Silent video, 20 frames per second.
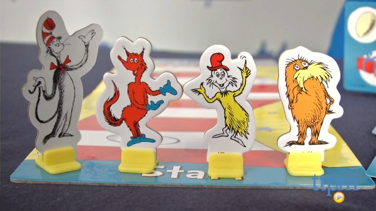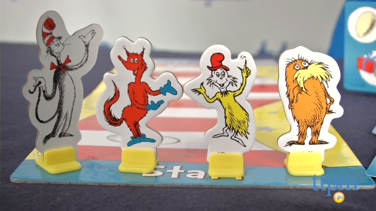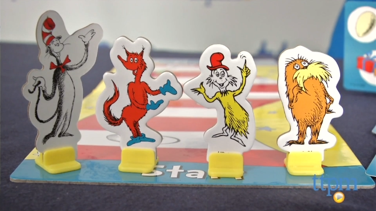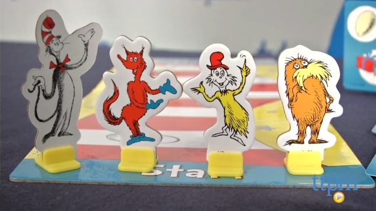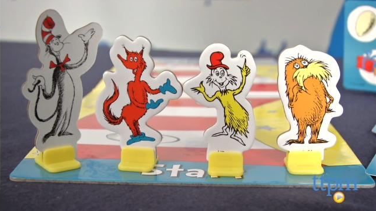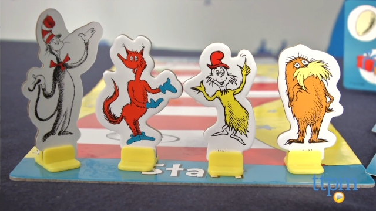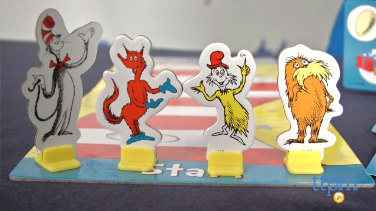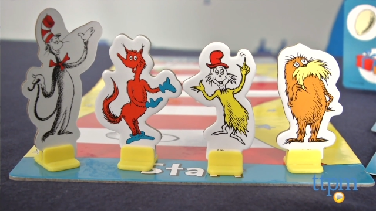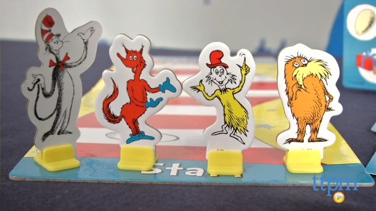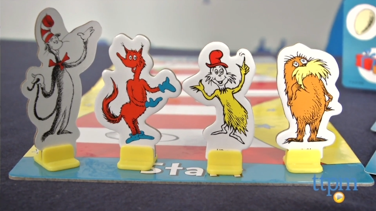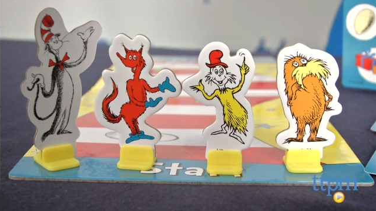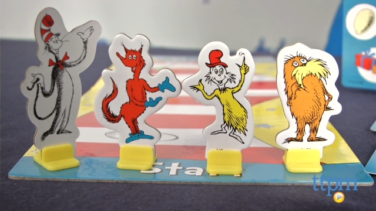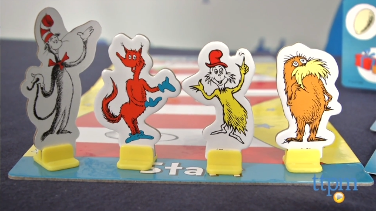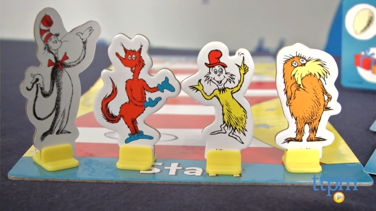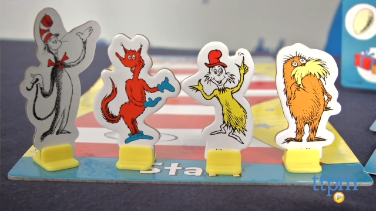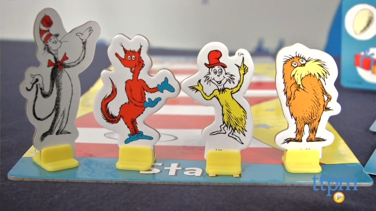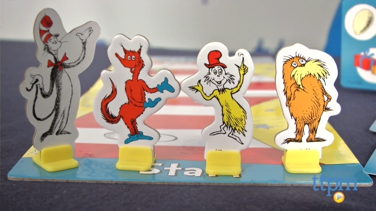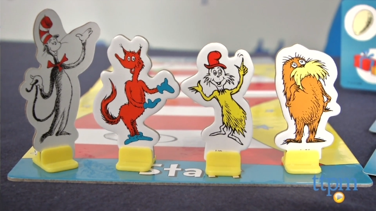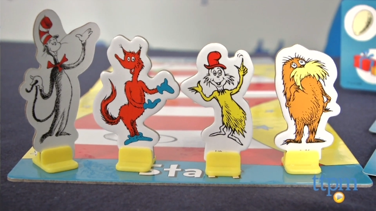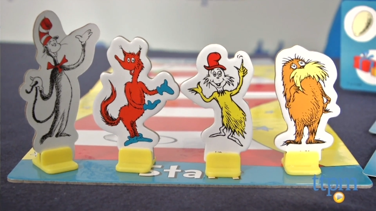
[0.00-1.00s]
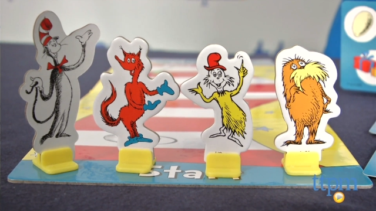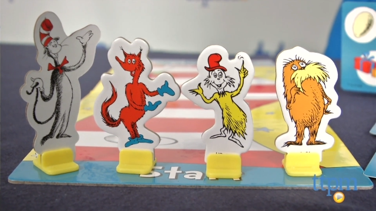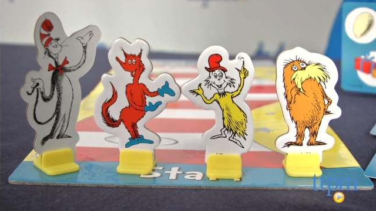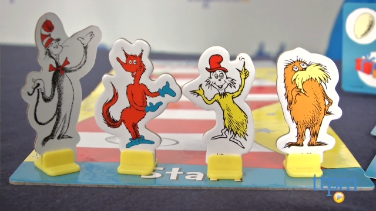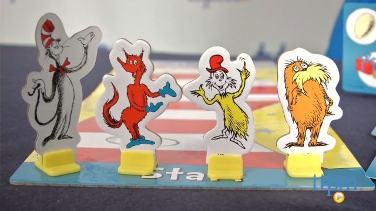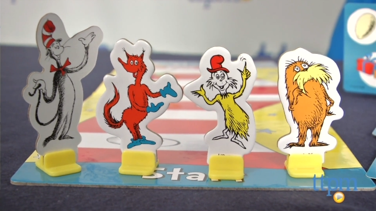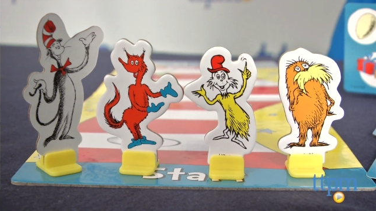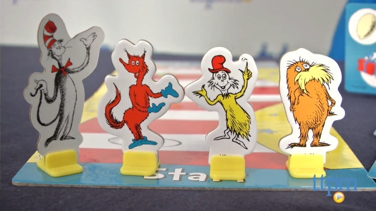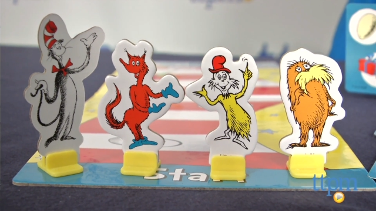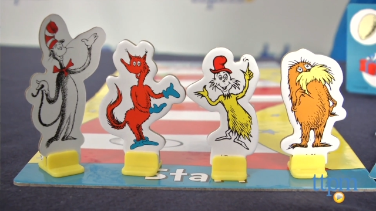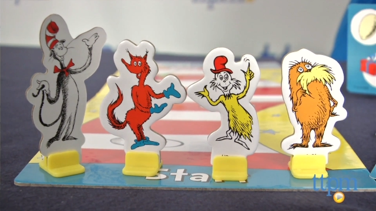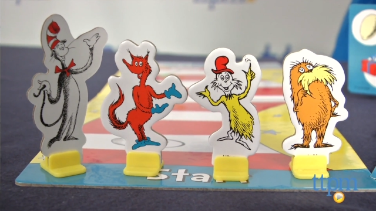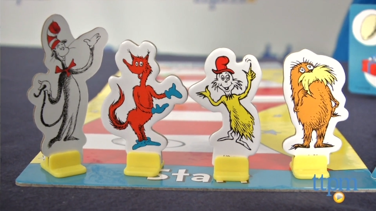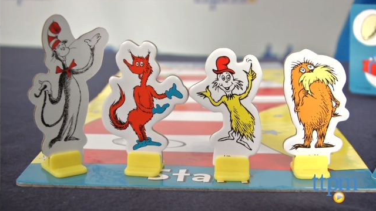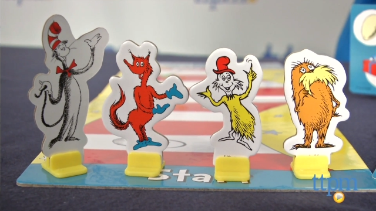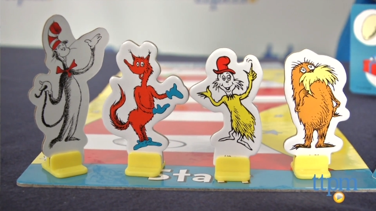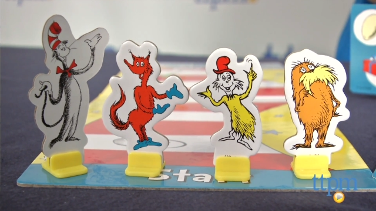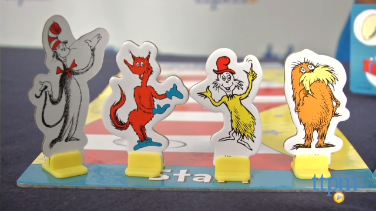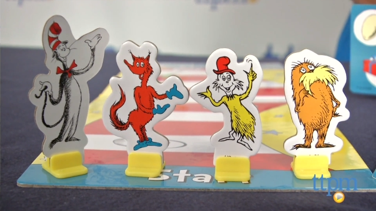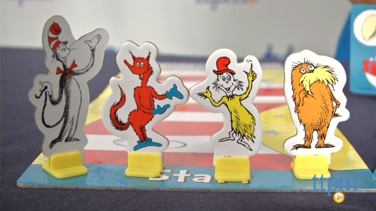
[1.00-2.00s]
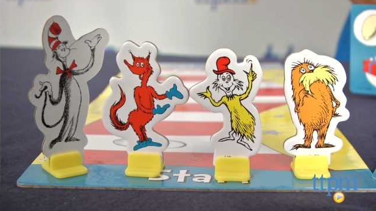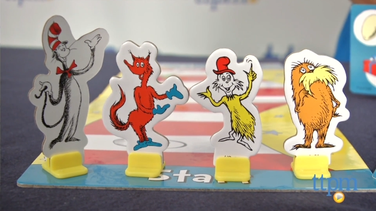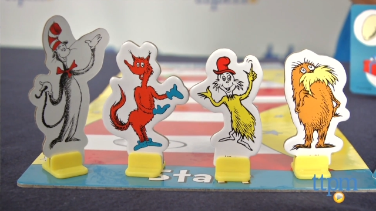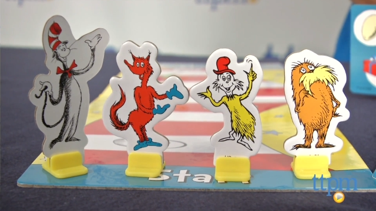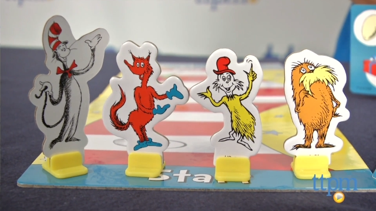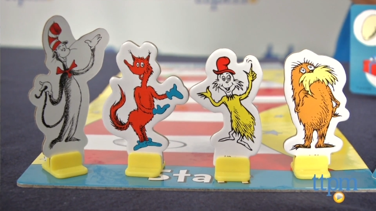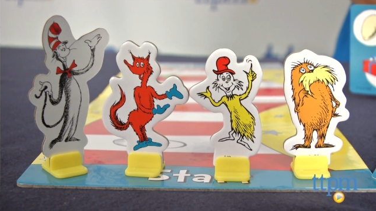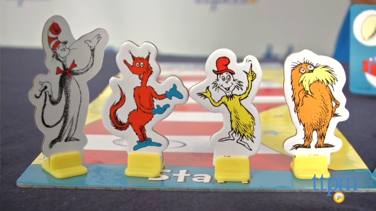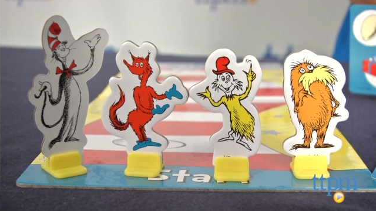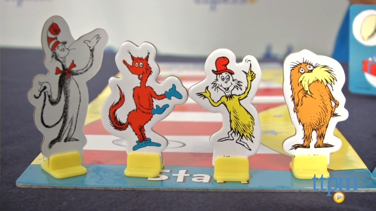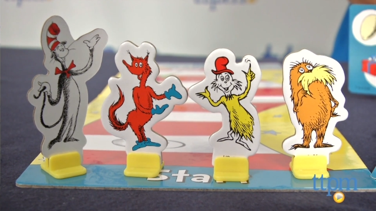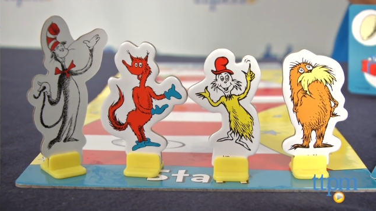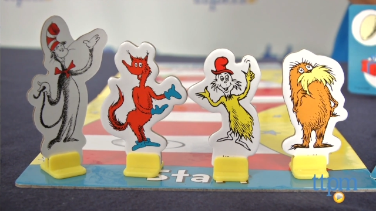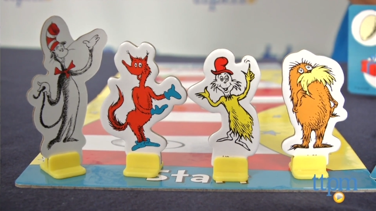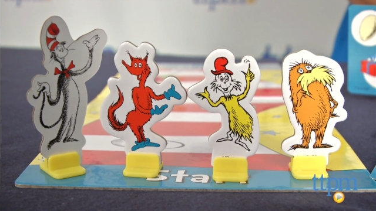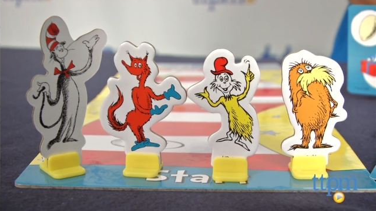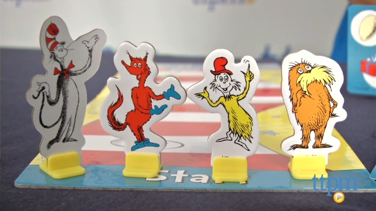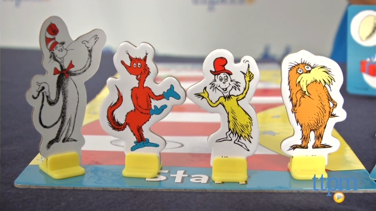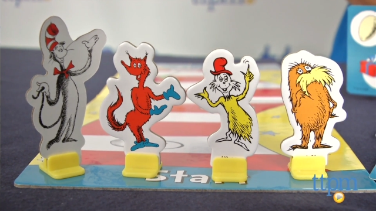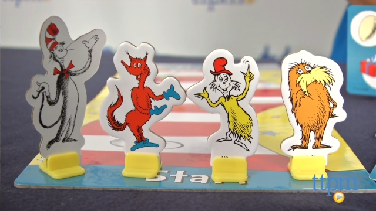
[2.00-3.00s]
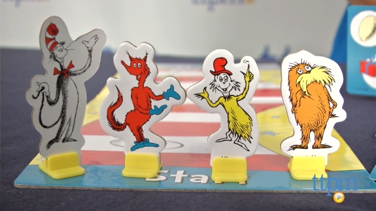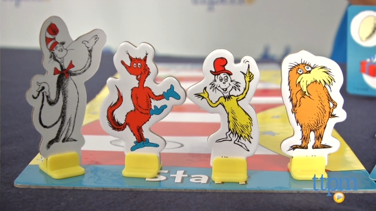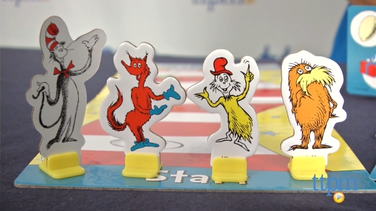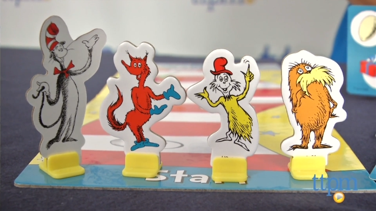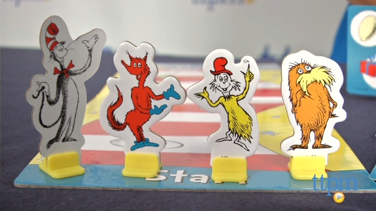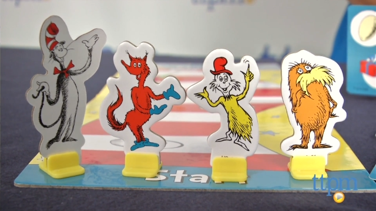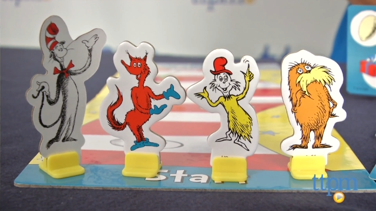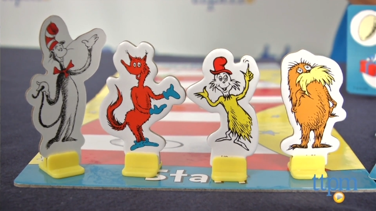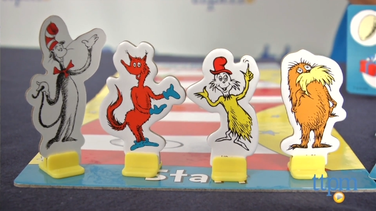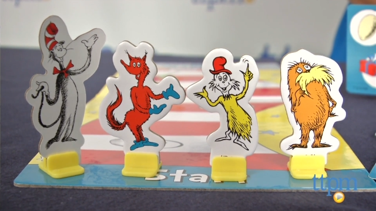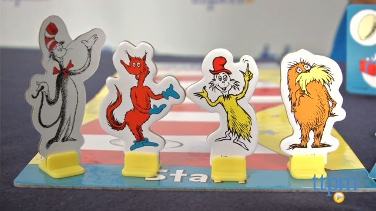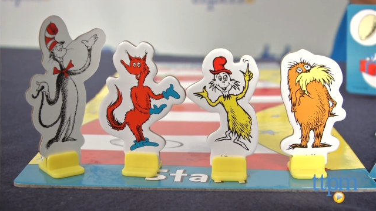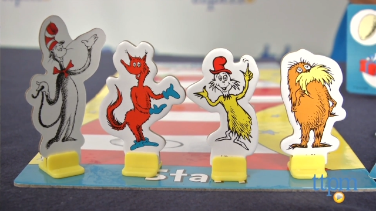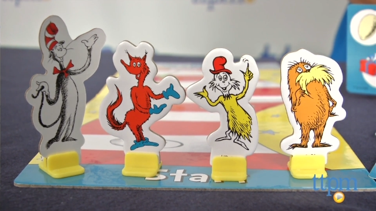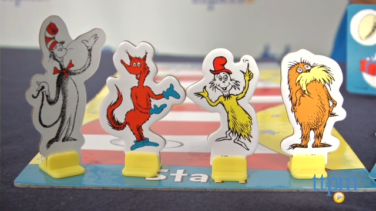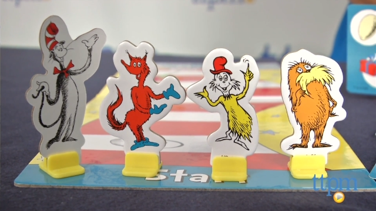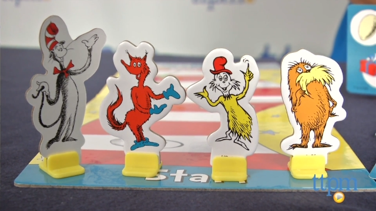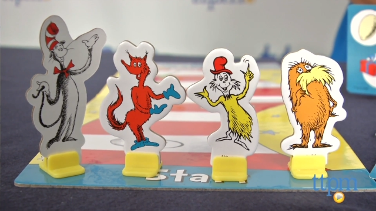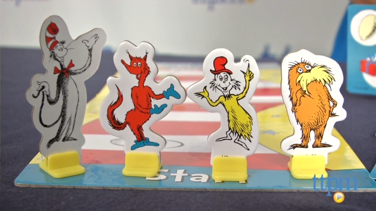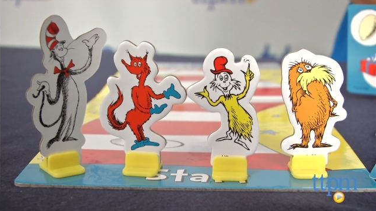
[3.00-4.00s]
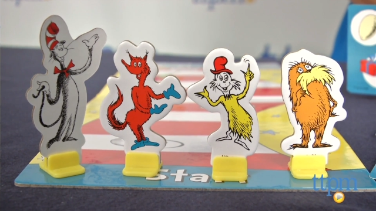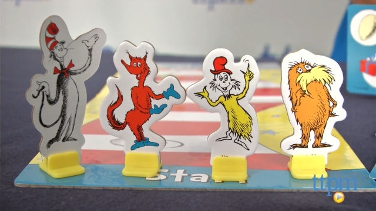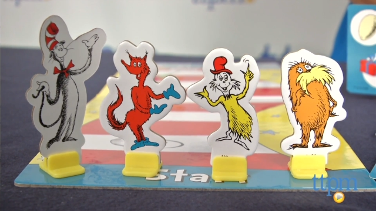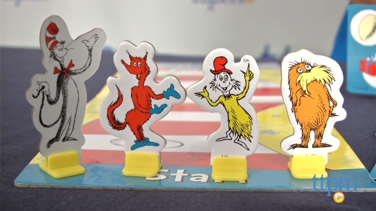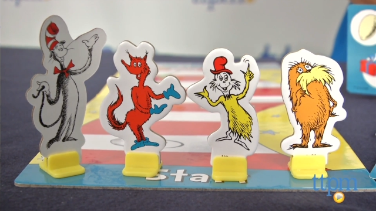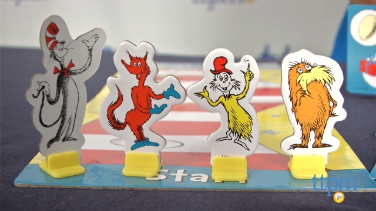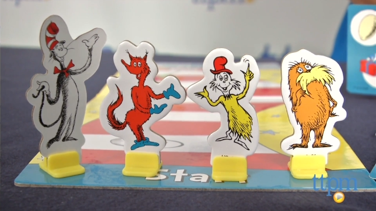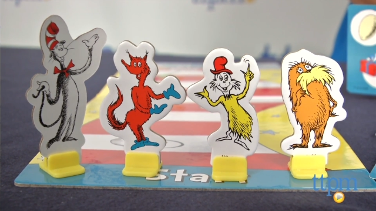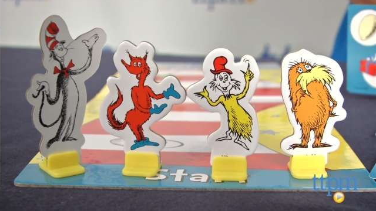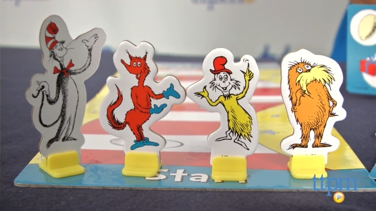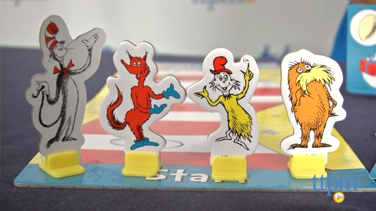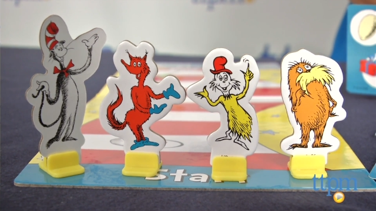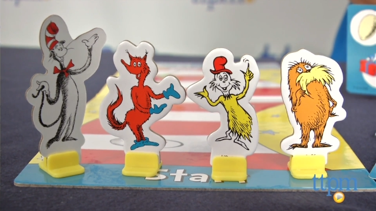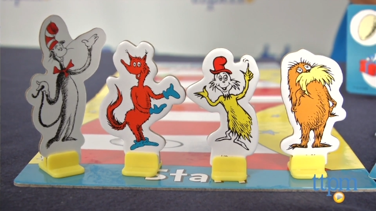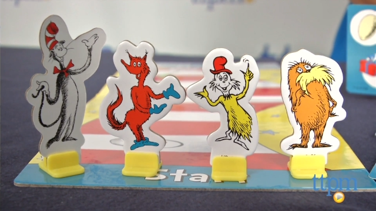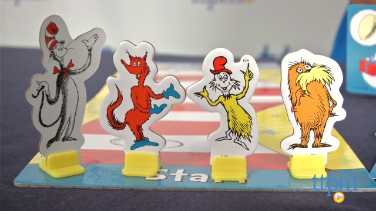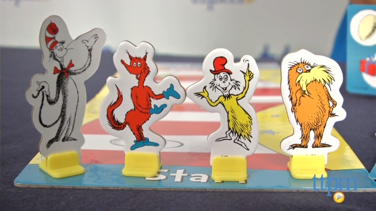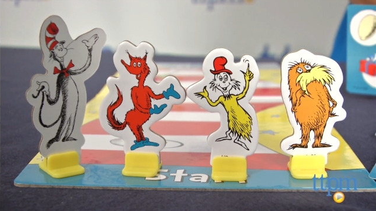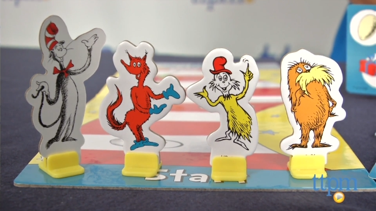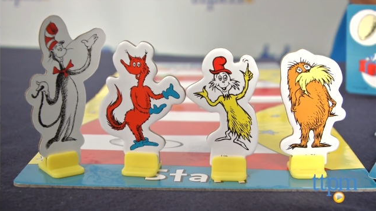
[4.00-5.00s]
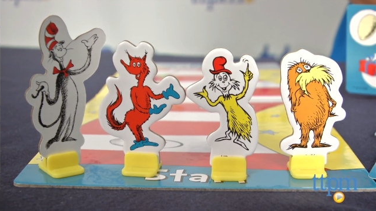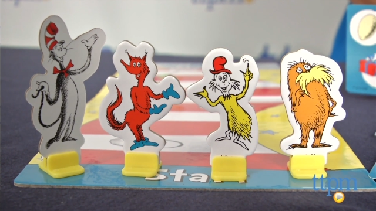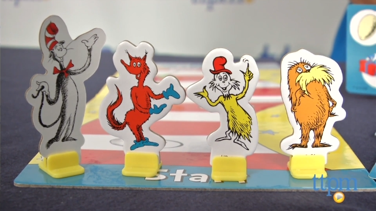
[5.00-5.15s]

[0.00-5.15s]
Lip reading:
Nobody's mouth can be seen.